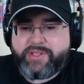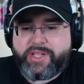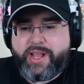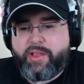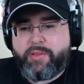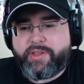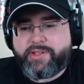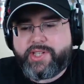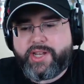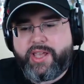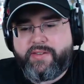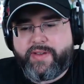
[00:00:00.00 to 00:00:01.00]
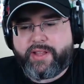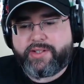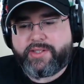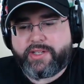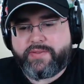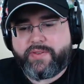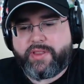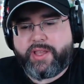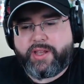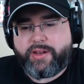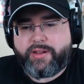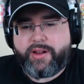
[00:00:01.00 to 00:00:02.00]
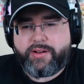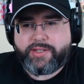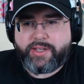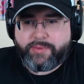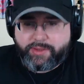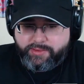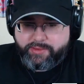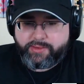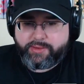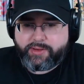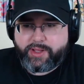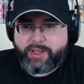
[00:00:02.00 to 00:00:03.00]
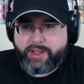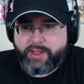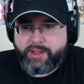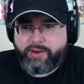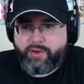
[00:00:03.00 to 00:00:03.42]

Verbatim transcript: L. Mill said, Hey, fellas, thanks for the late night entertainment. Uh, no